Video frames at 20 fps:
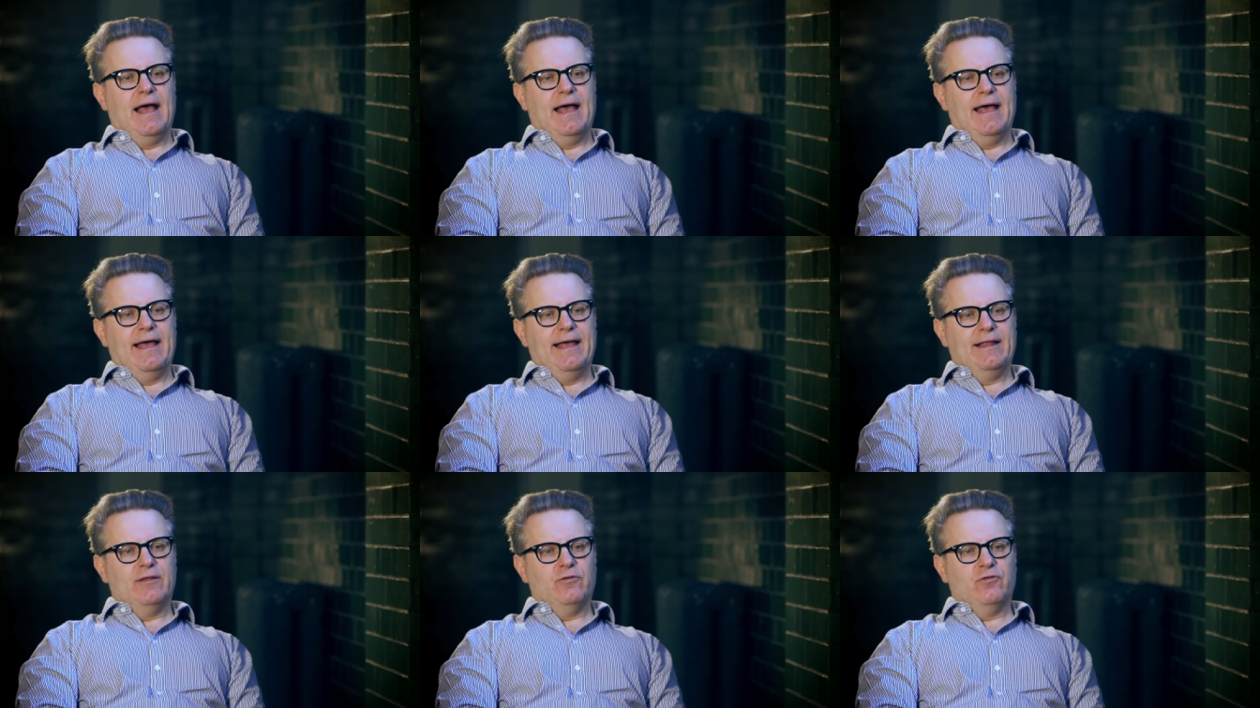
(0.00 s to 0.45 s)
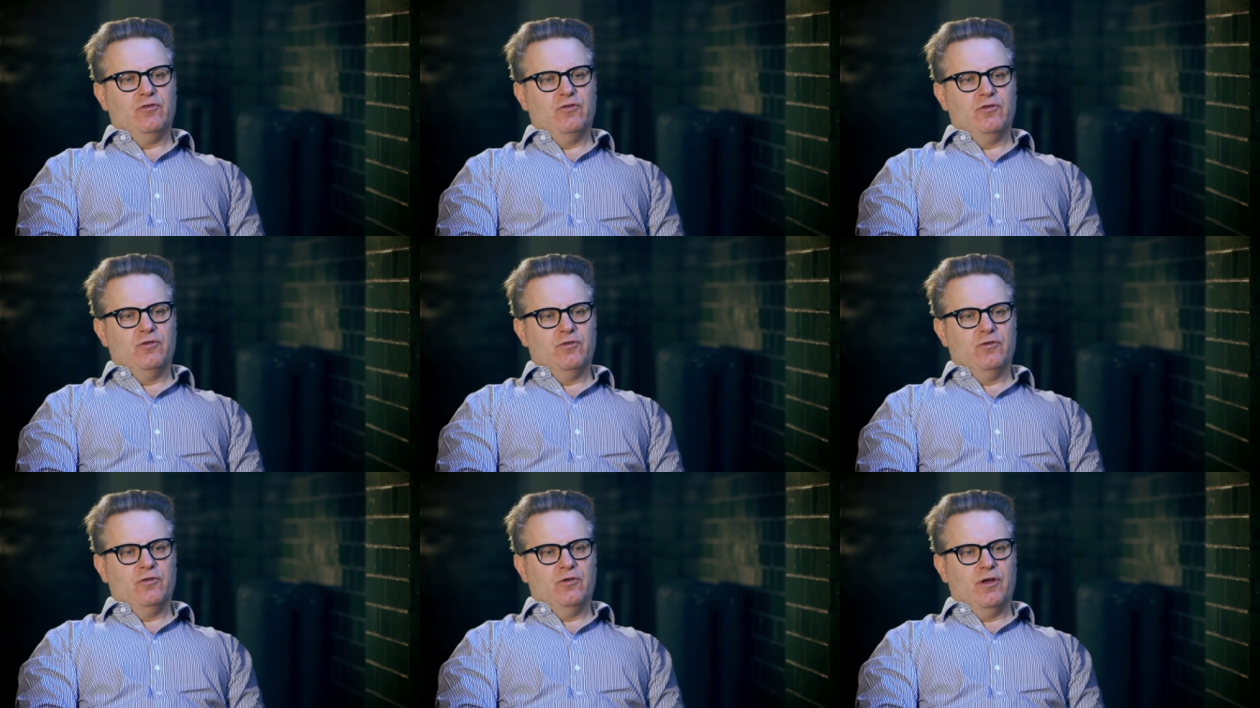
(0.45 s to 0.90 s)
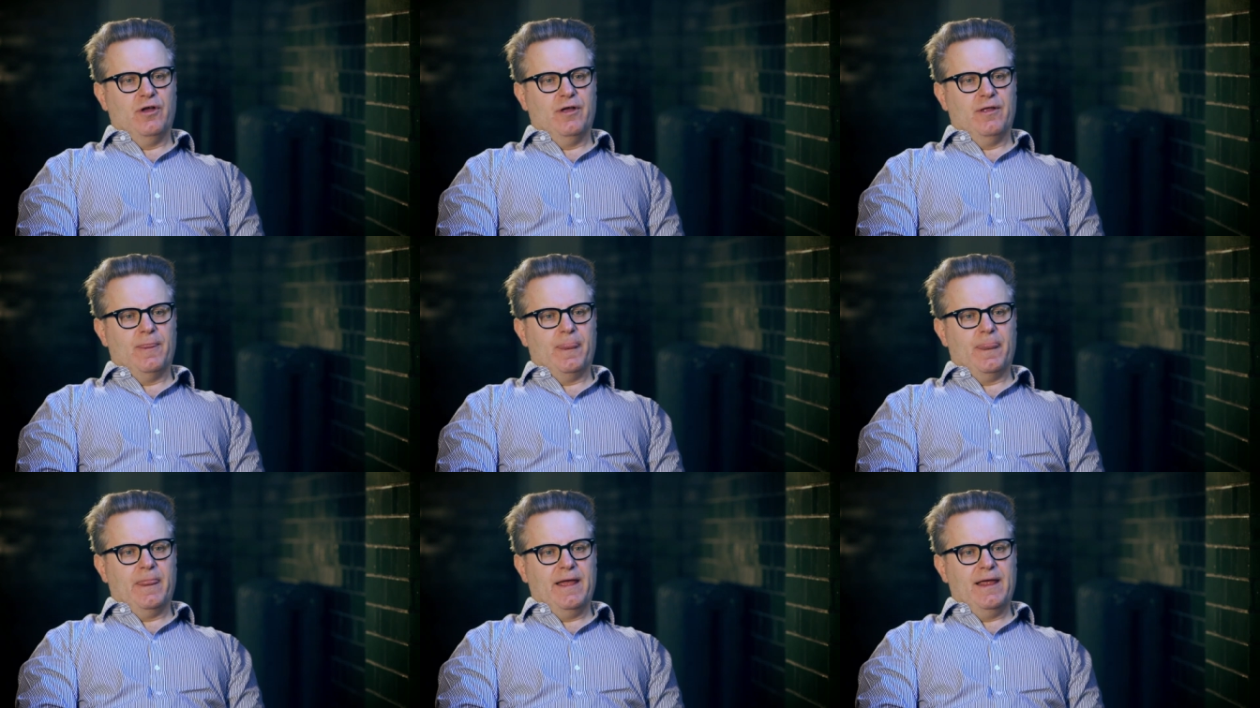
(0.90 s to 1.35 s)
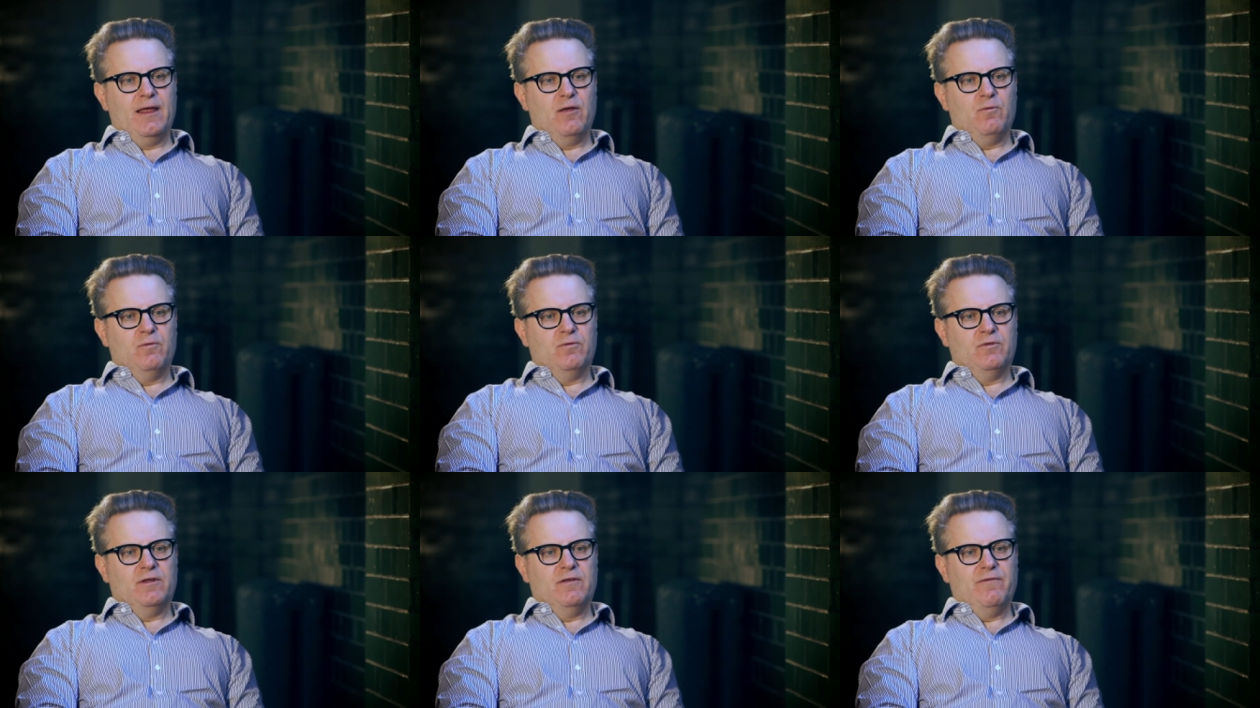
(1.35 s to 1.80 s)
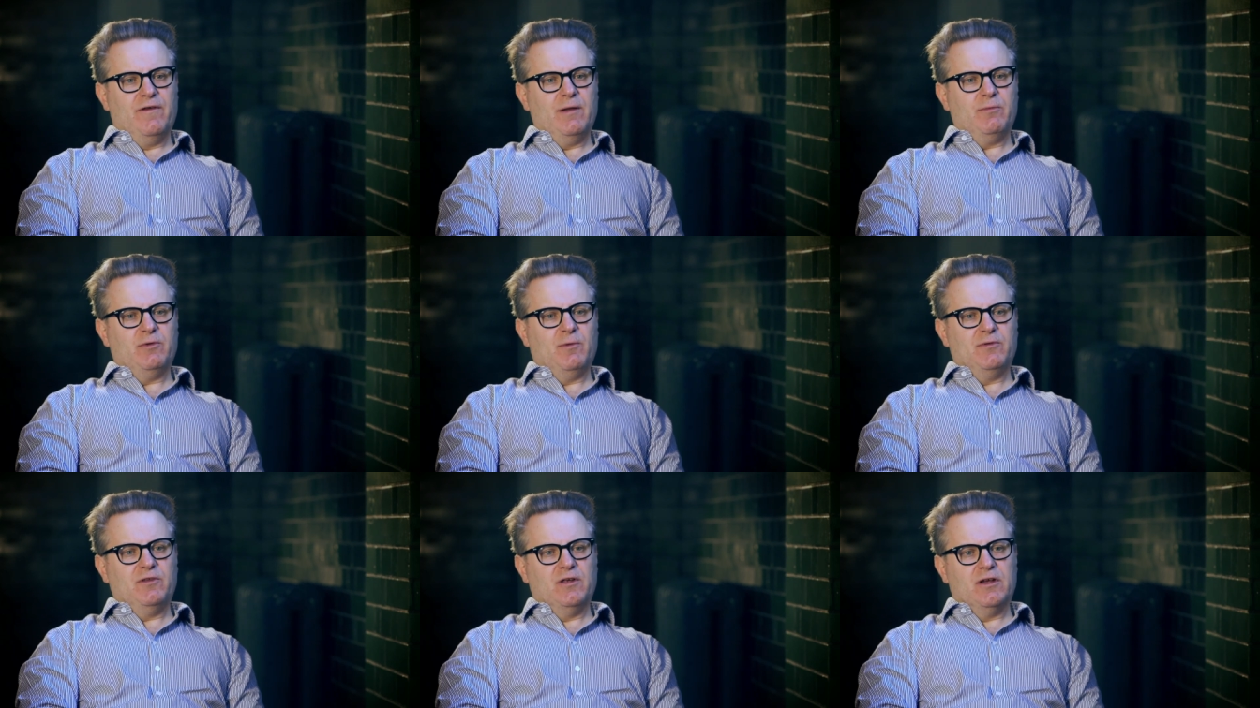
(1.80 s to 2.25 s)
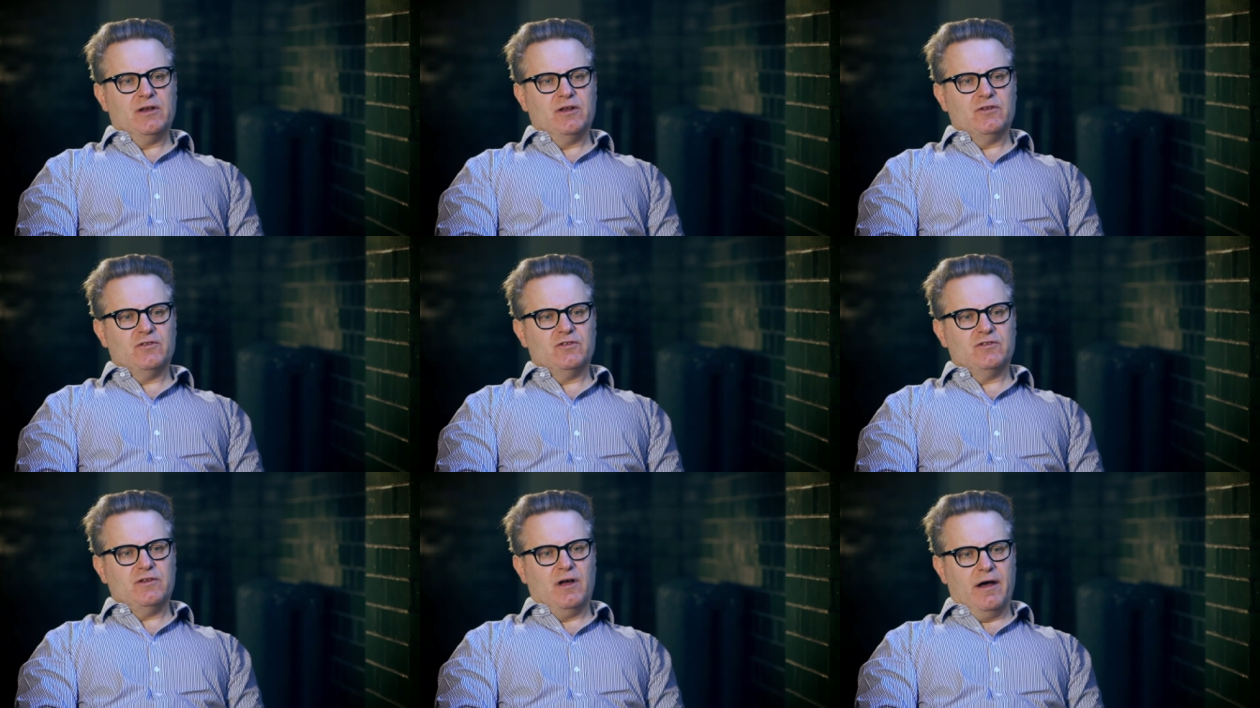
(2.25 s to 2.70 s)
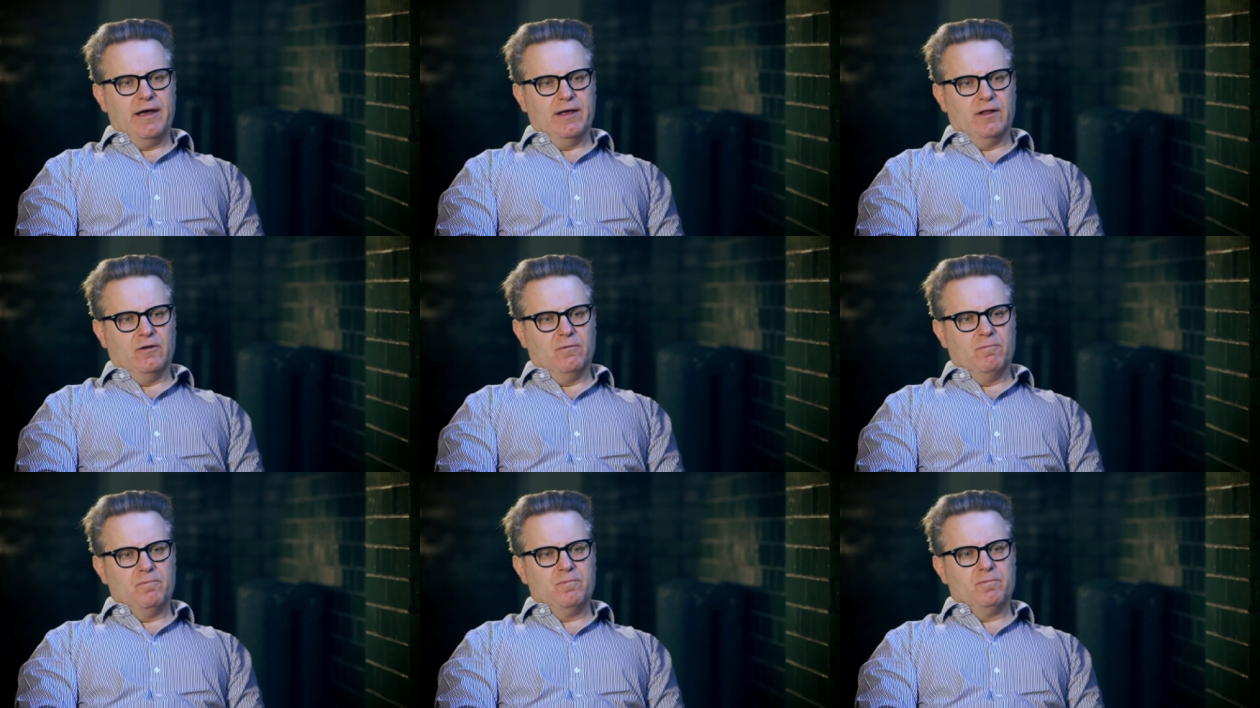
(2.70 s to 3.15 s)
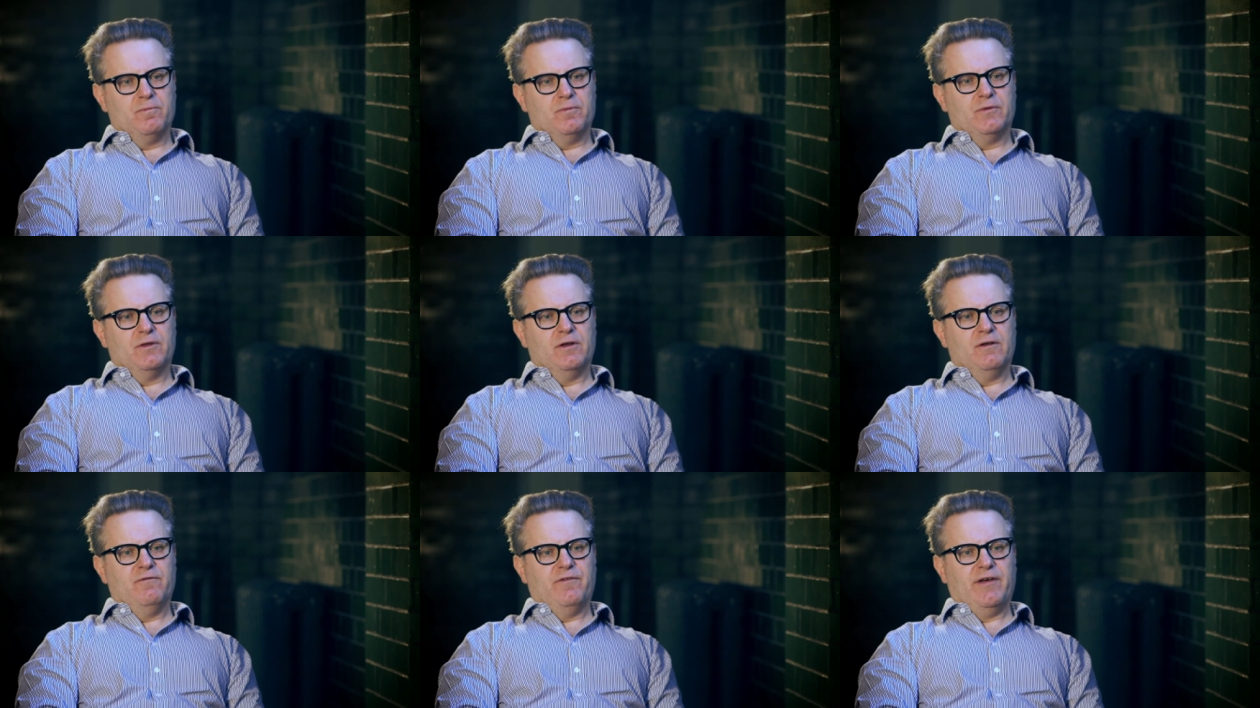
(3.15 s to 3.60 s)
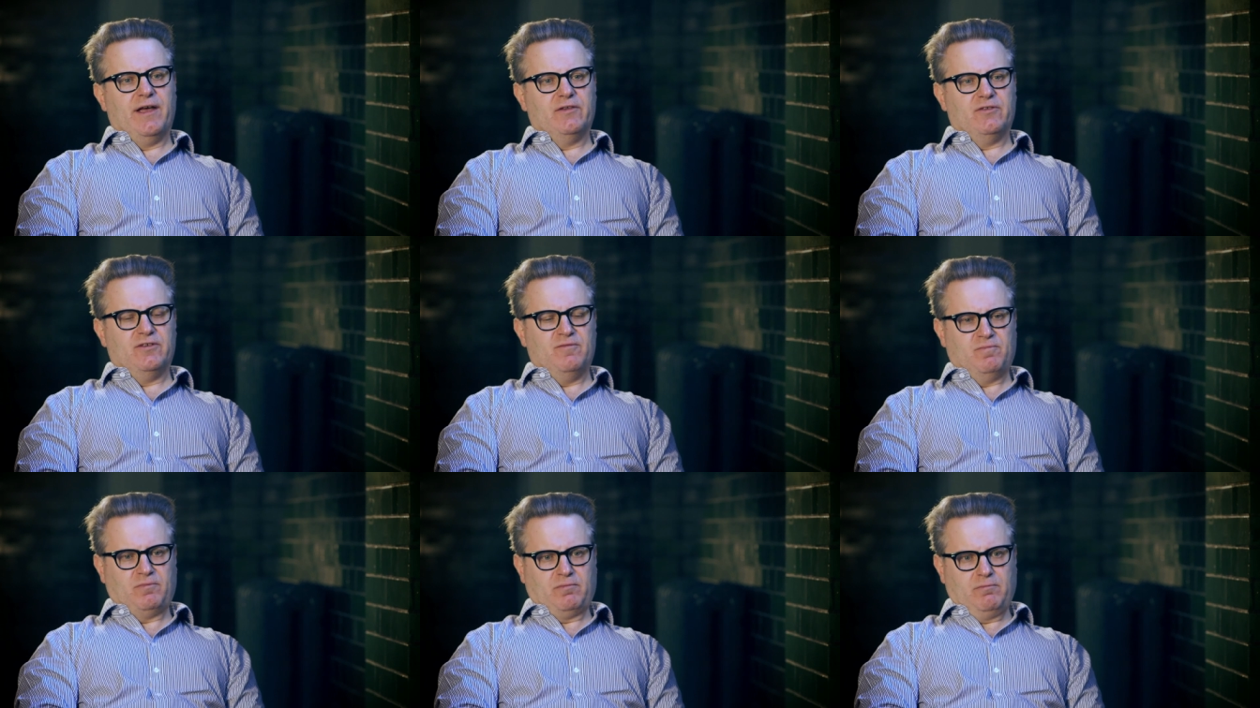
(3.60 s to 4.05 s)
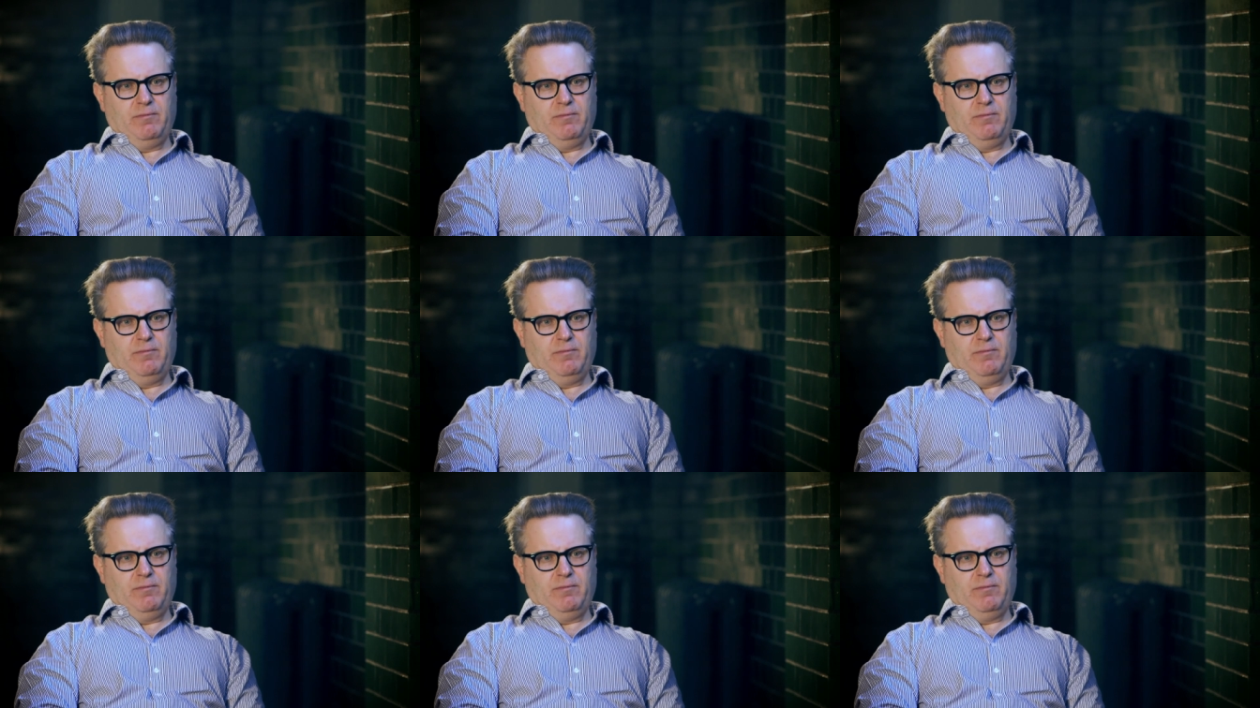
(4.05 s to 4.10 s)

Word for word: And they developed a particular style that, in fact,